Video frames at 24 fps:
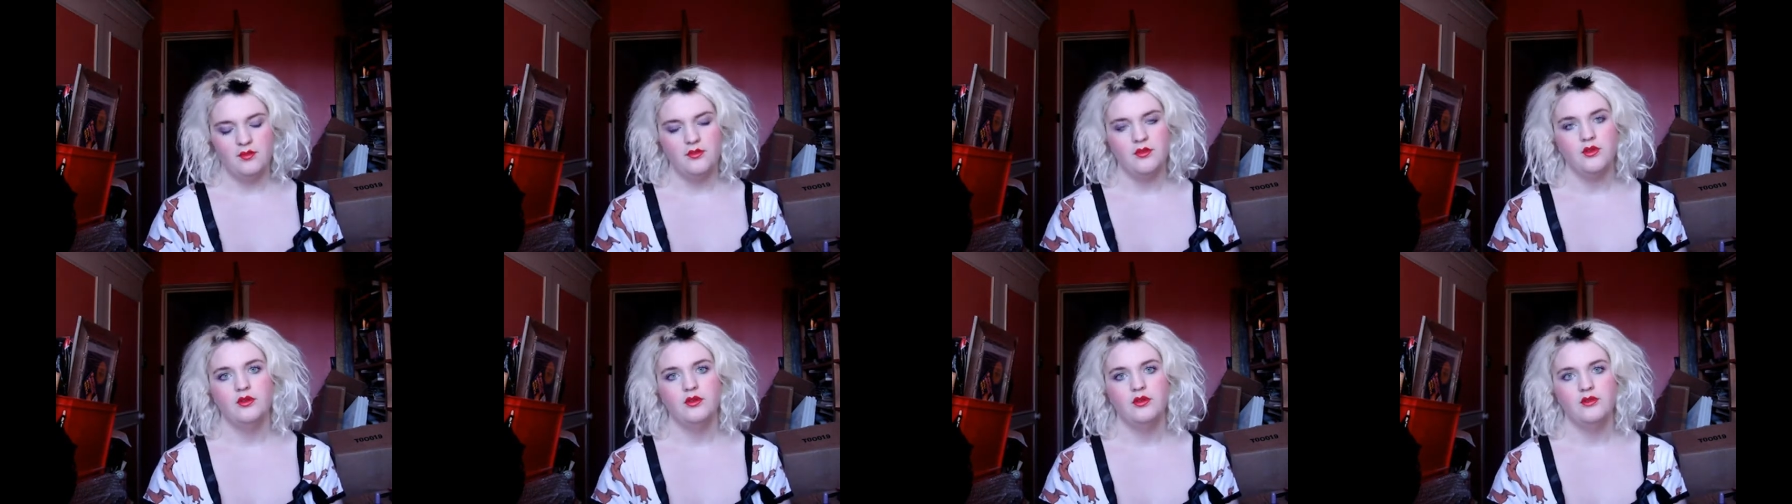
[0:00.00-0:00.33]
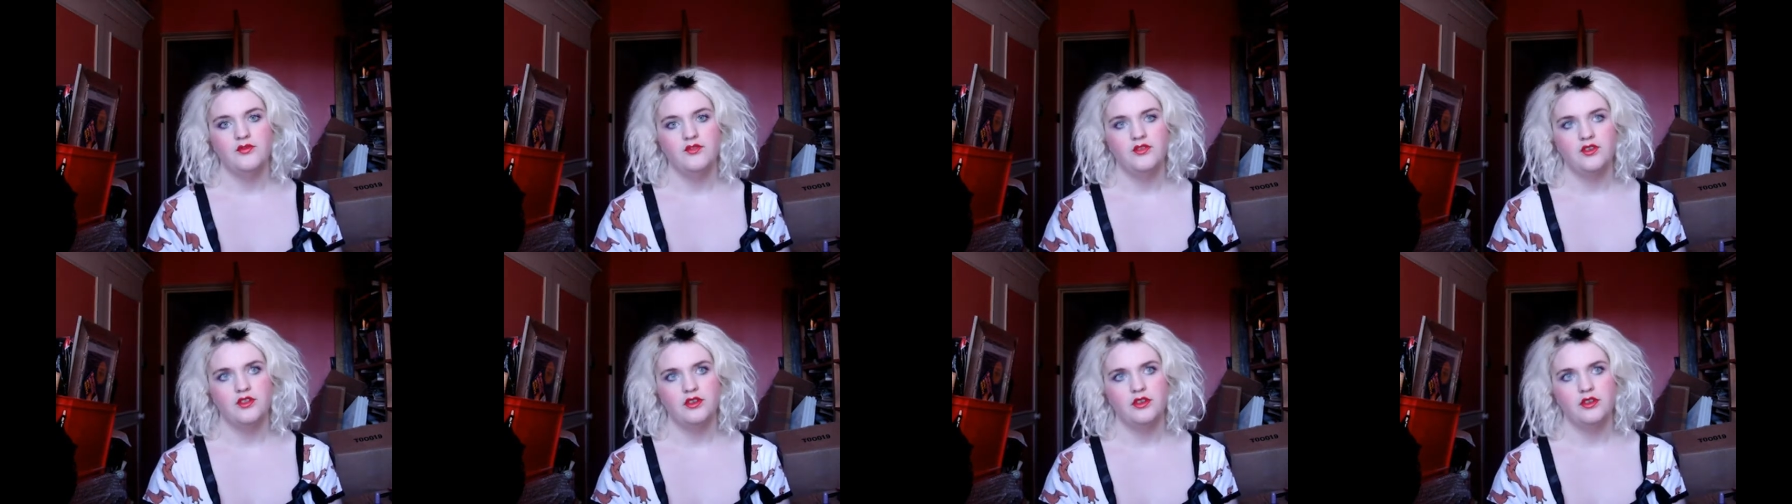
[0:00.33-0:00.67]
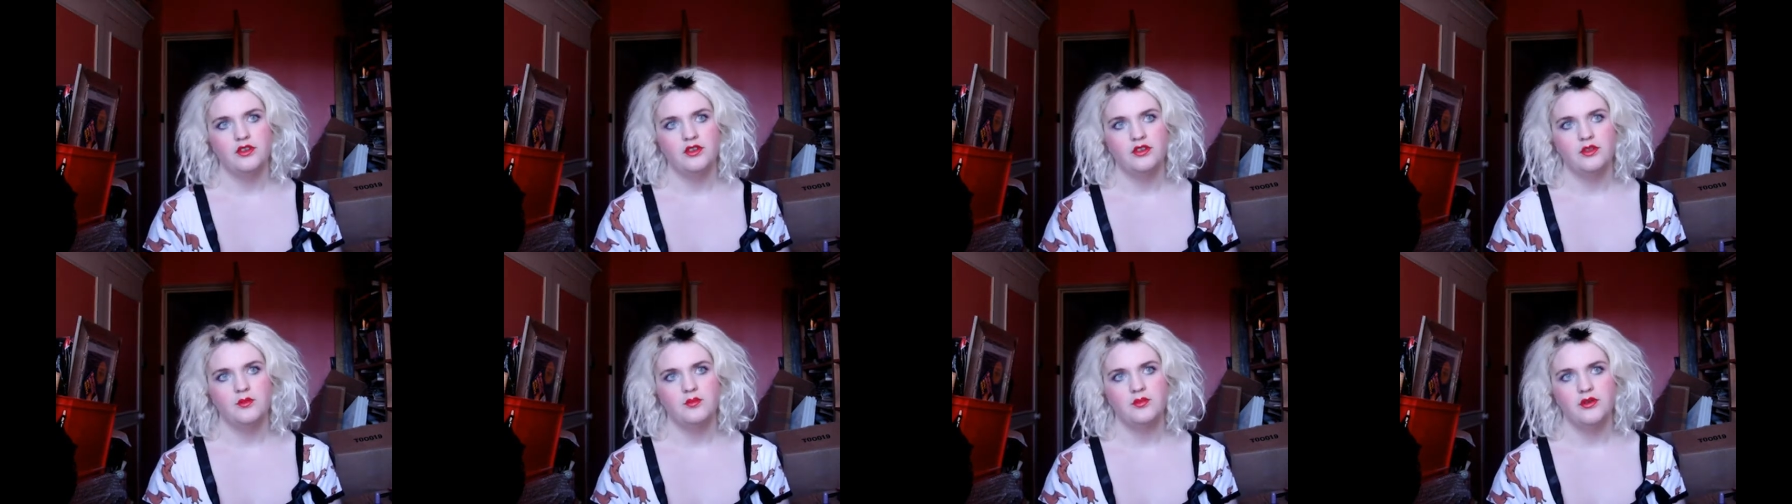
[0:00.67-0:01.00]
all of
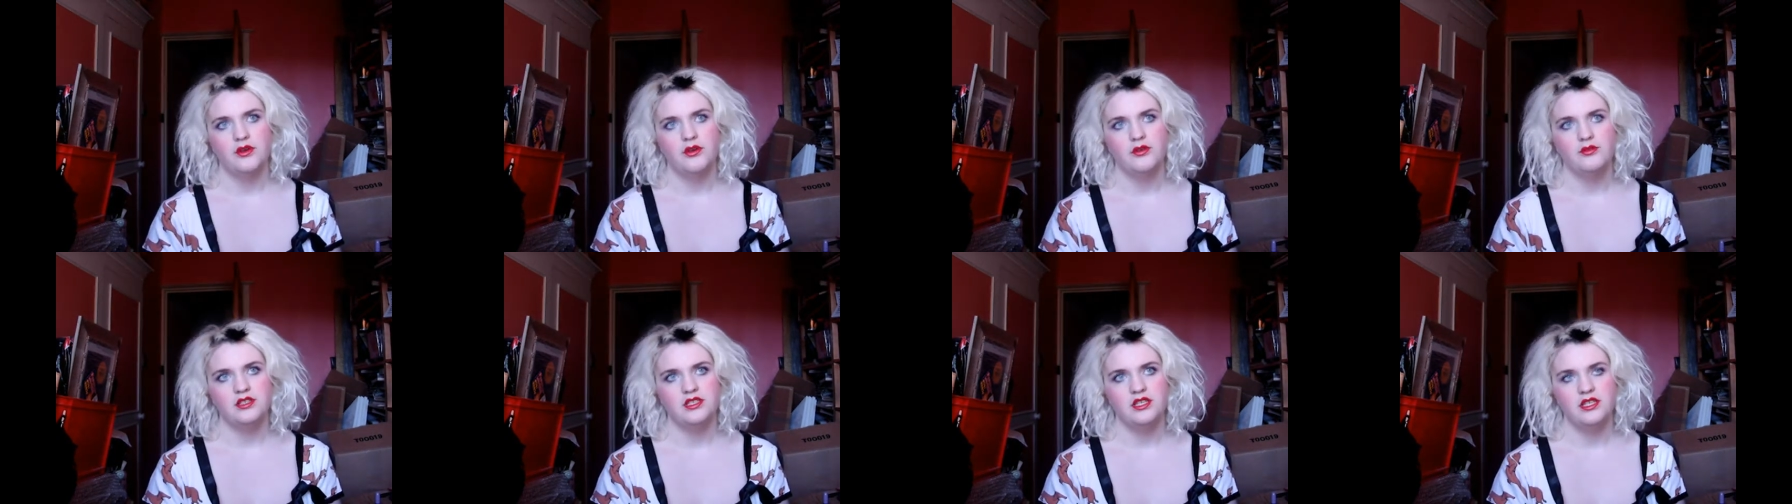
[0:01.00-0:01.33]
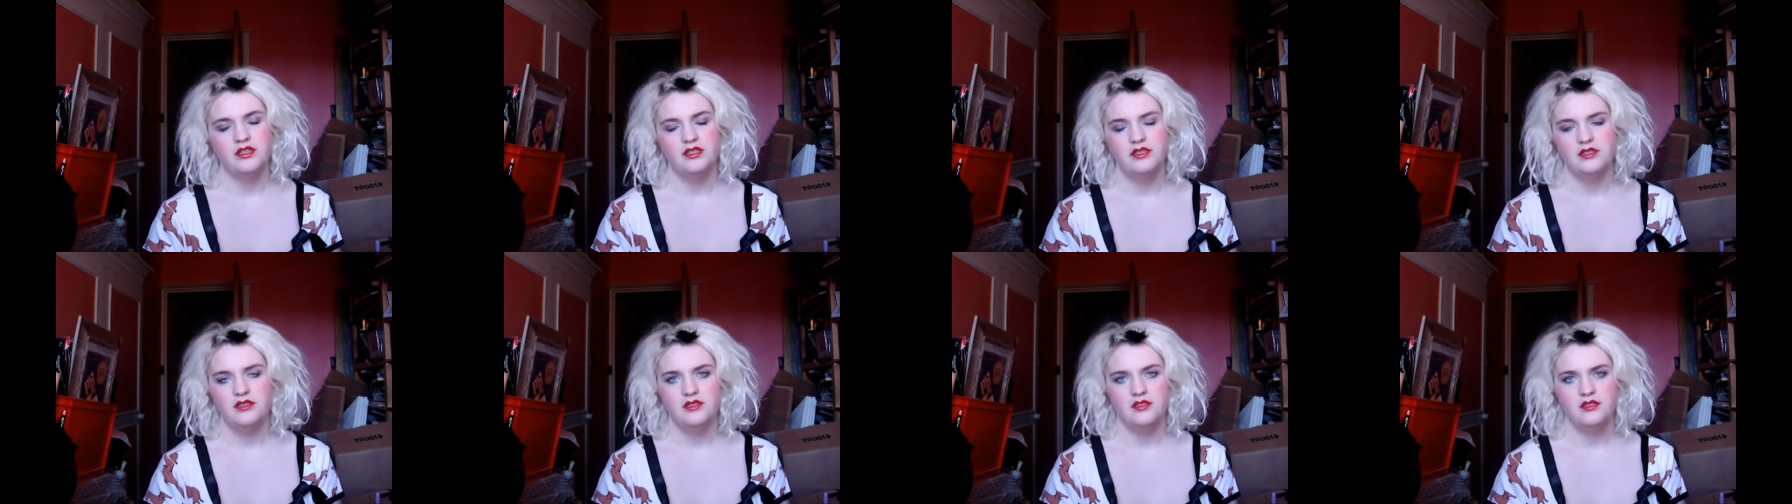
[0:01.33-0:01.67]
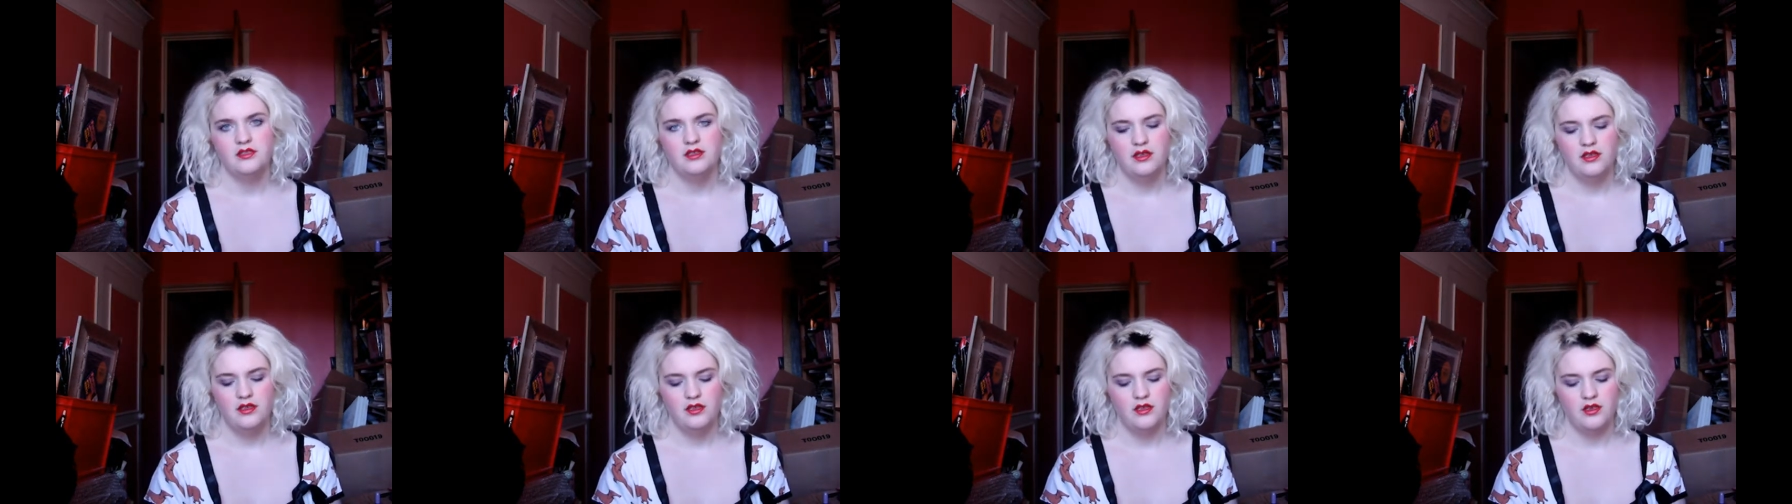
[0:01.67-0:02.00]
the
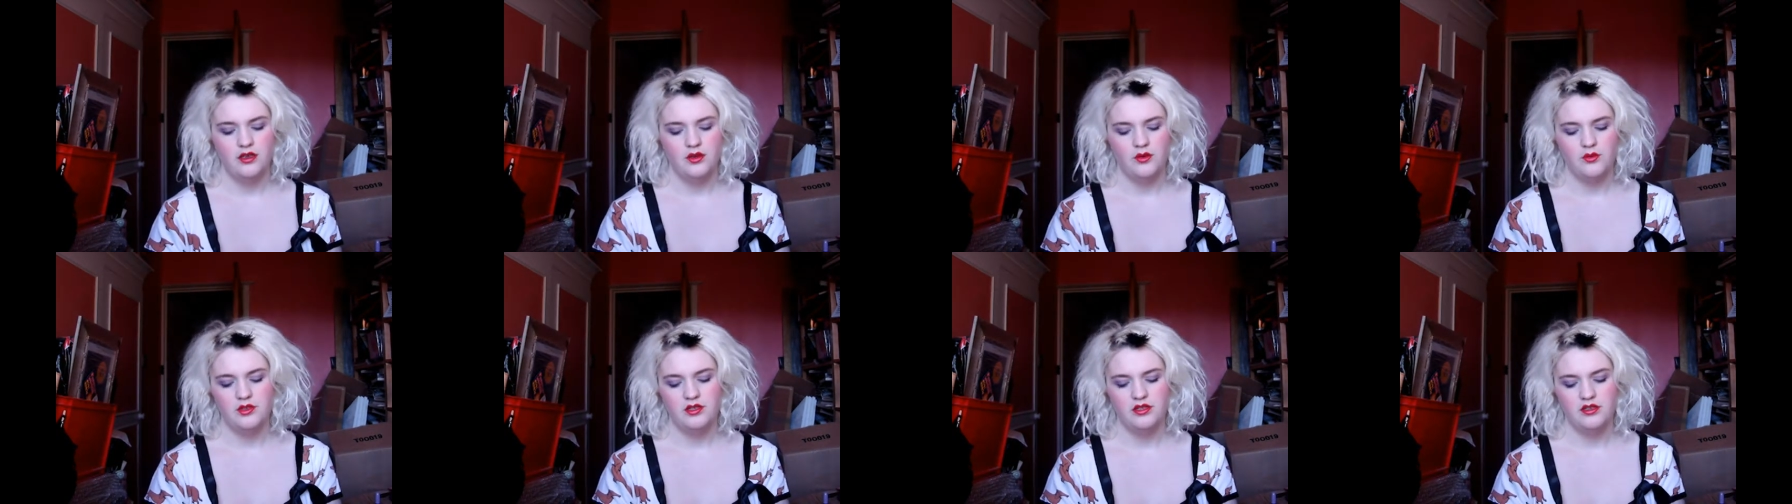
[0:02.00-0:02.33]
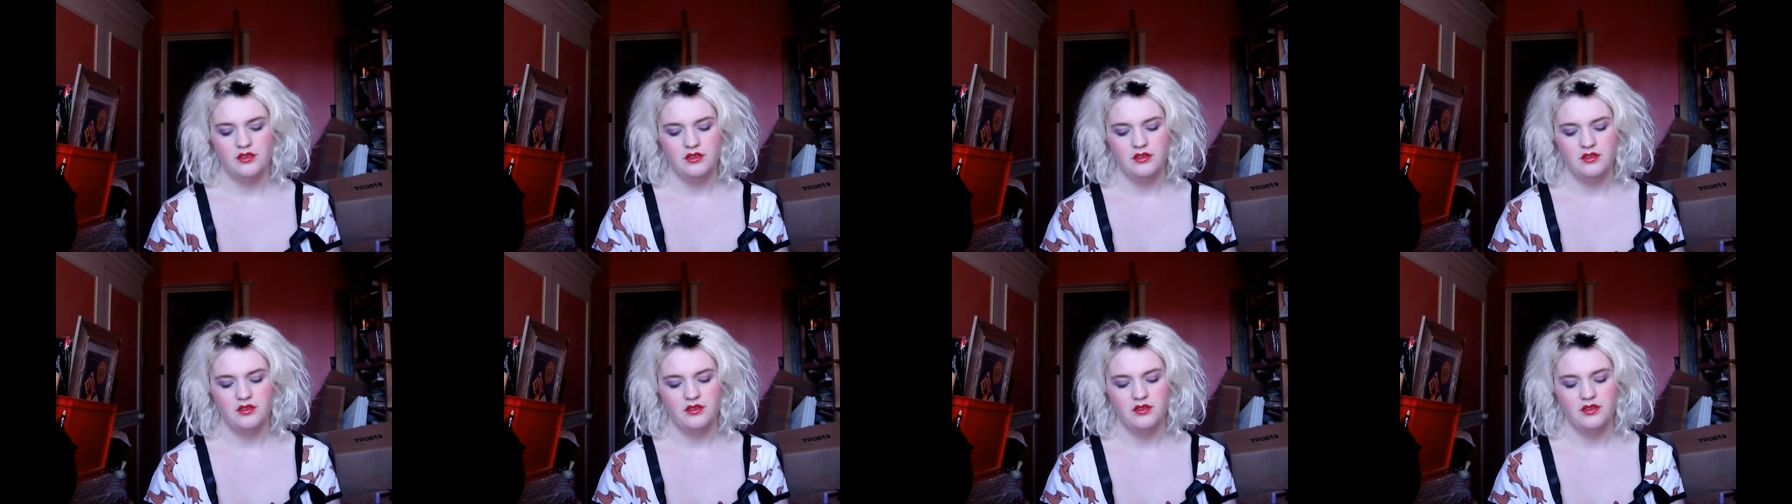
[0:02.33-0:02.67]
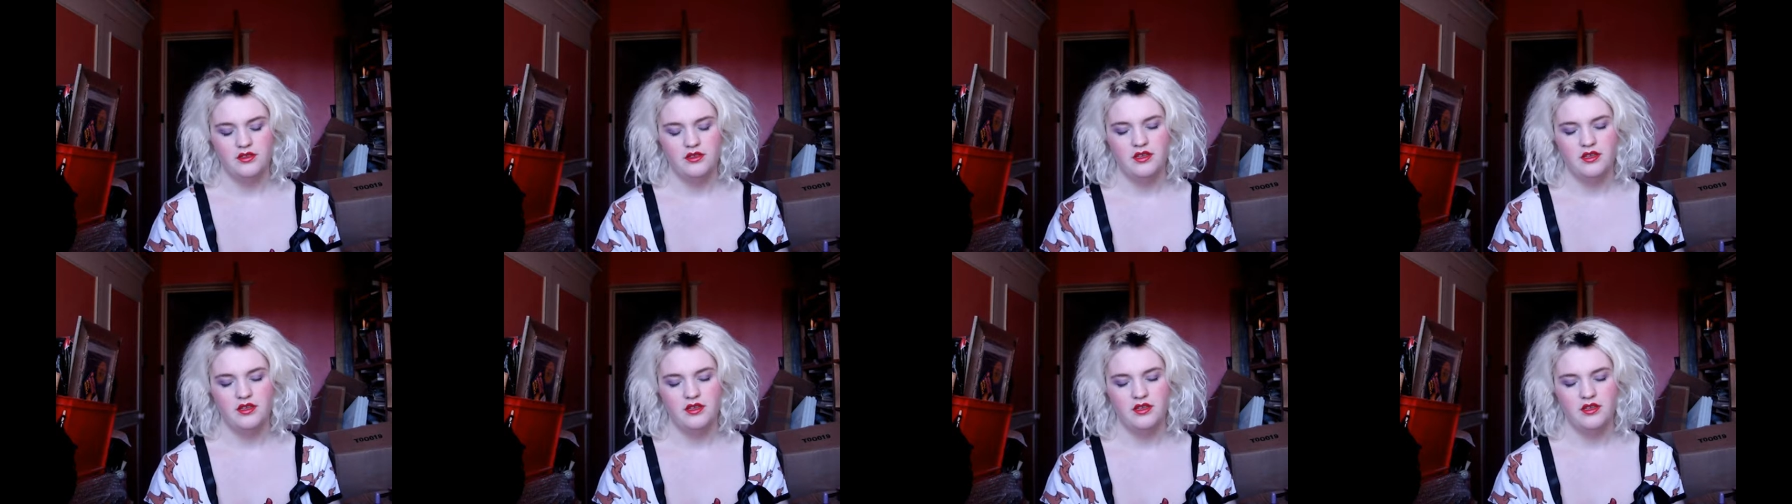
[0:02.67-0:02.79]
proceeds go to